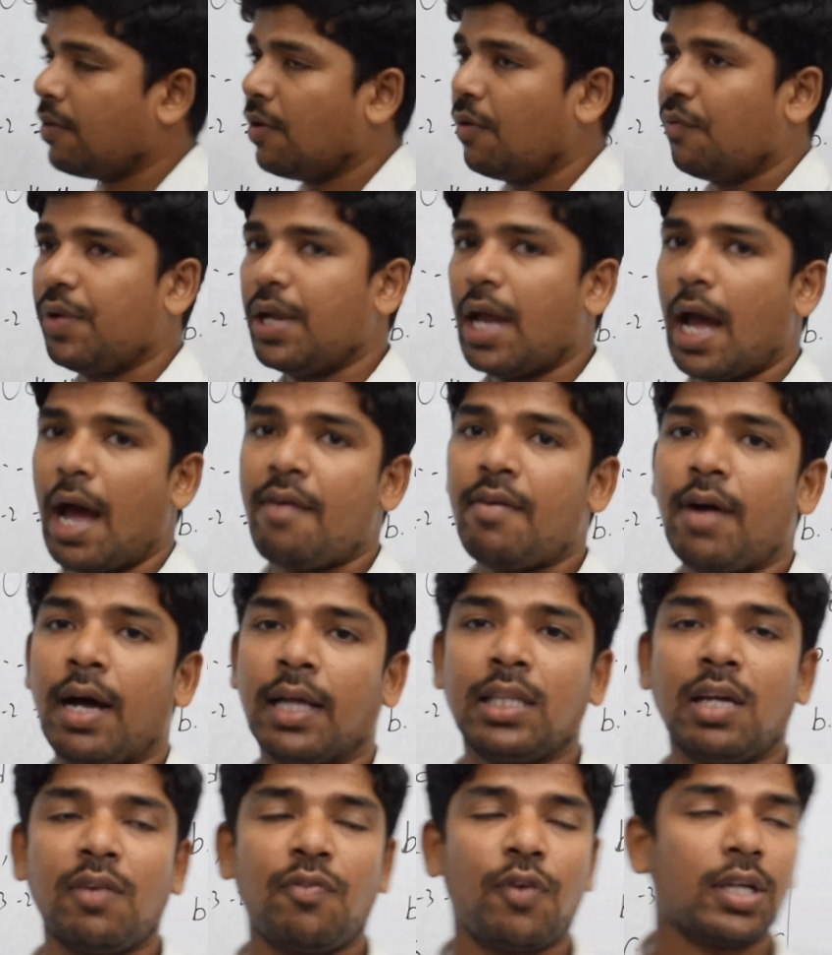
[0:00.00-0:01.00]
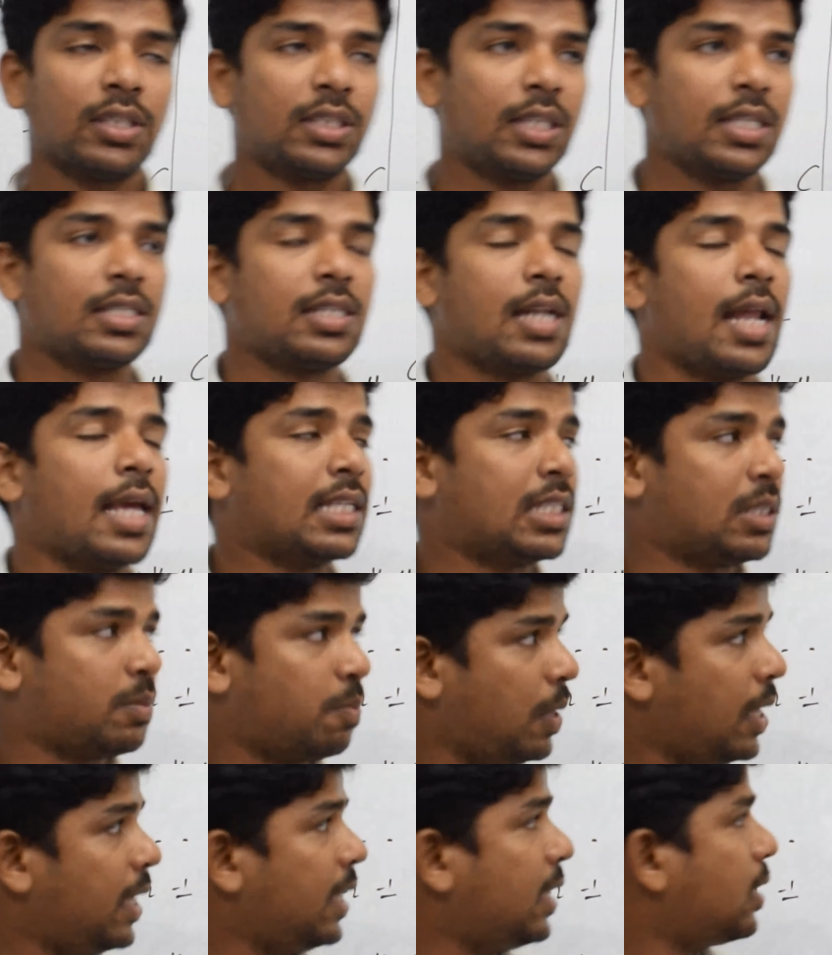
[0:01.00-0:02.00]
we have other functions like
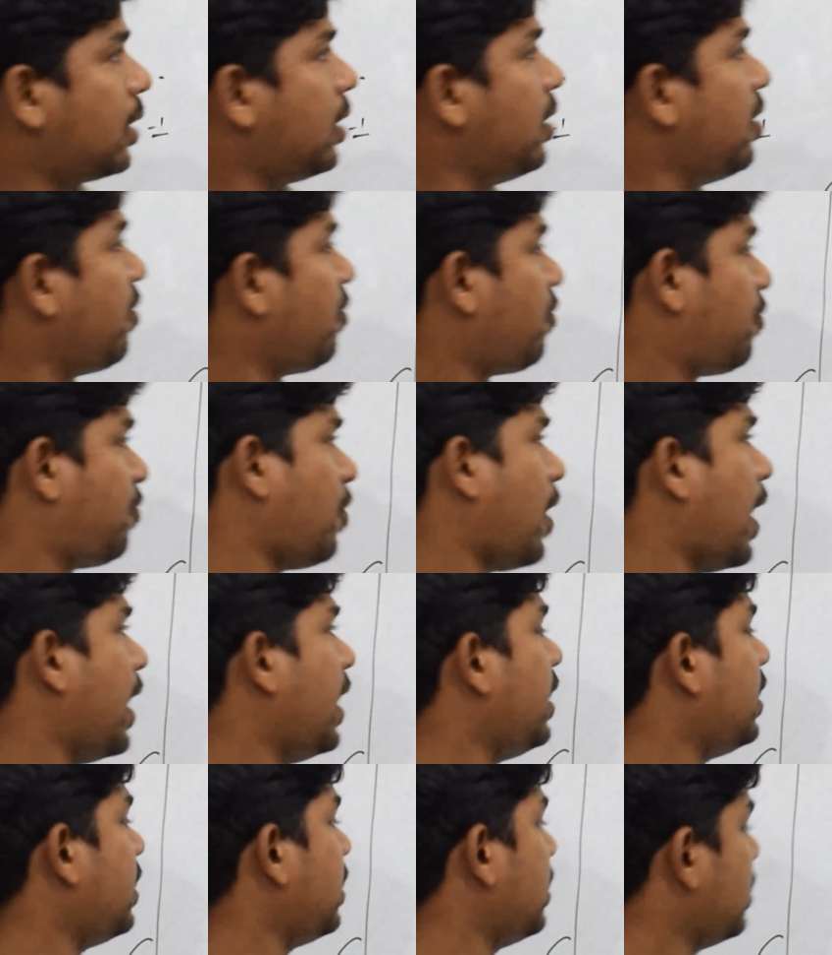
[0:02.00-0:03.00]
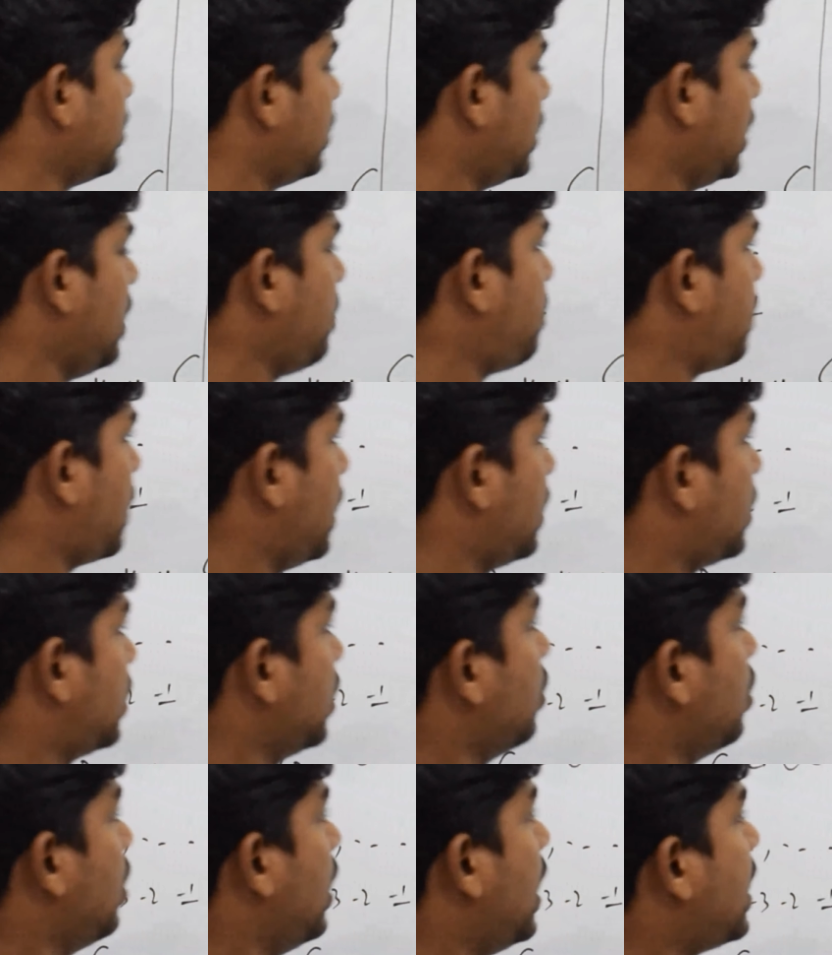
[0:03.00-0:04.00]
split, find, replace.
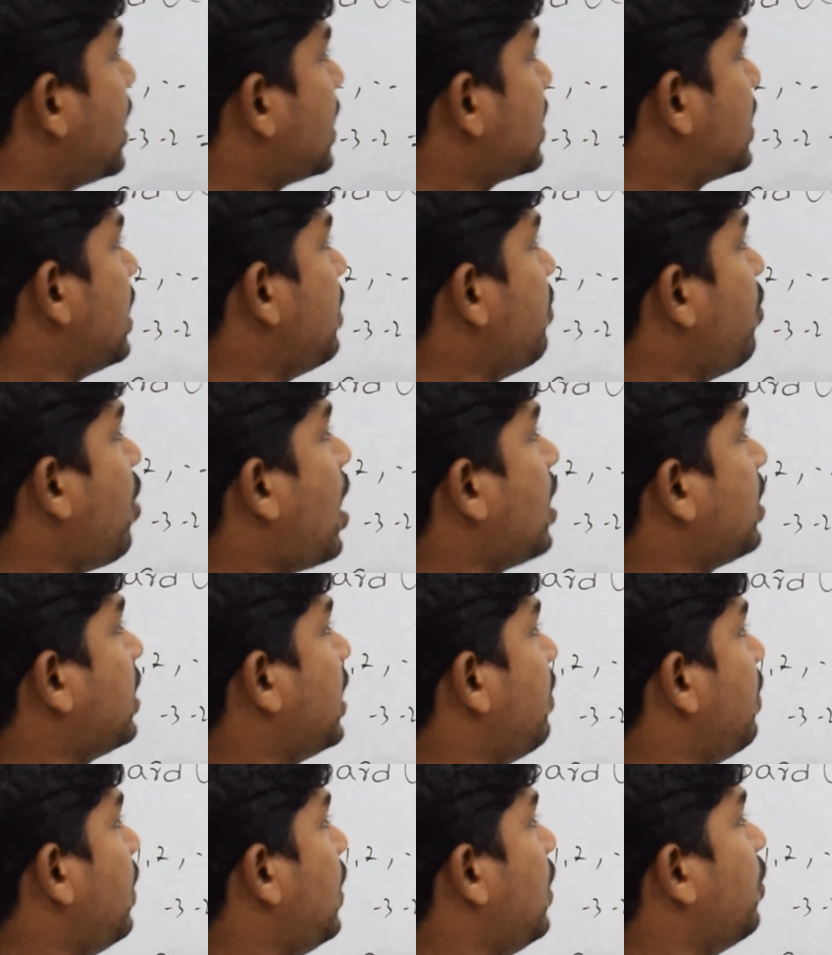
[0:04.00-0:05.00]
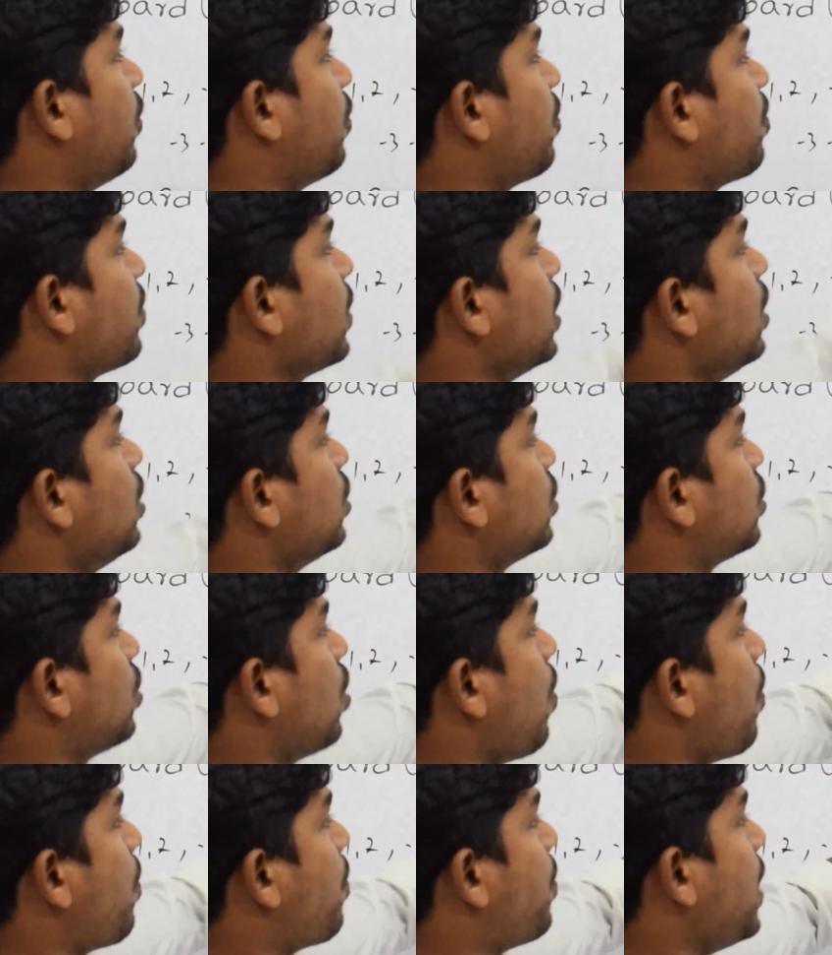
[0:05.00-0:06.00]
Let us see what they will do. So
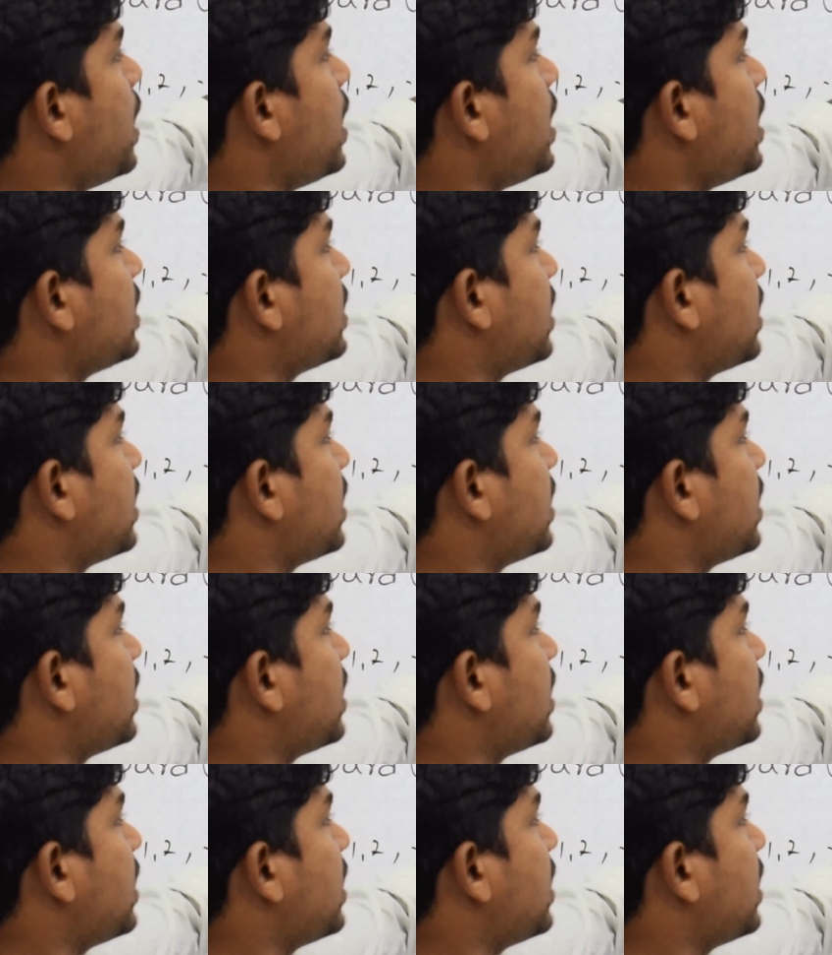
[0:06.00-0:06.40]
B is